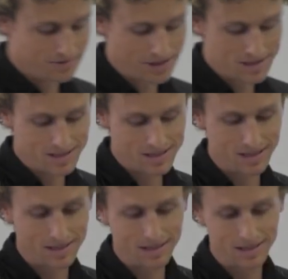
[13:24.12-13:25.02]
the verses
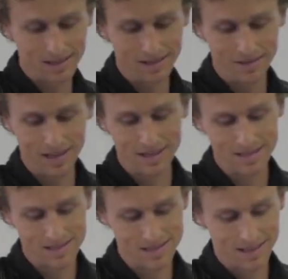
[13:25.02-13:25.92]
in
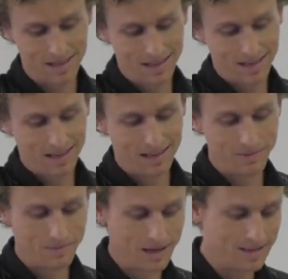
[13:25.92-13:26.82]
Leviticus
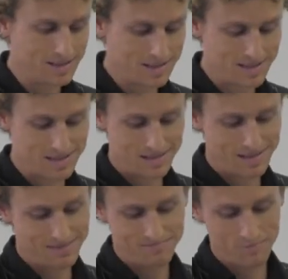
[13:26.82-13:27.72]
aren't just
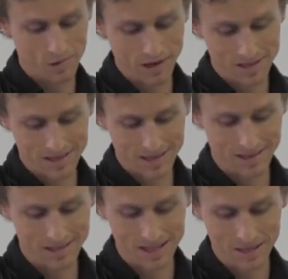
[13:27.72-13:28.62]
words that
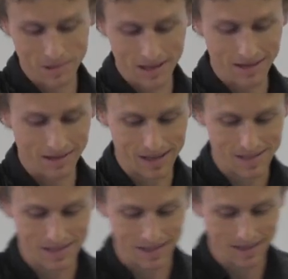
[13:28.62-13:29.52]
God said, but they
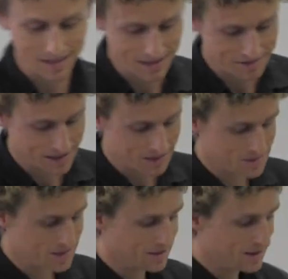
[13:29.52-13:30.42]
actually have
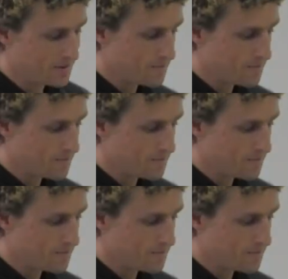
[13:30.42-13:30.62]
come to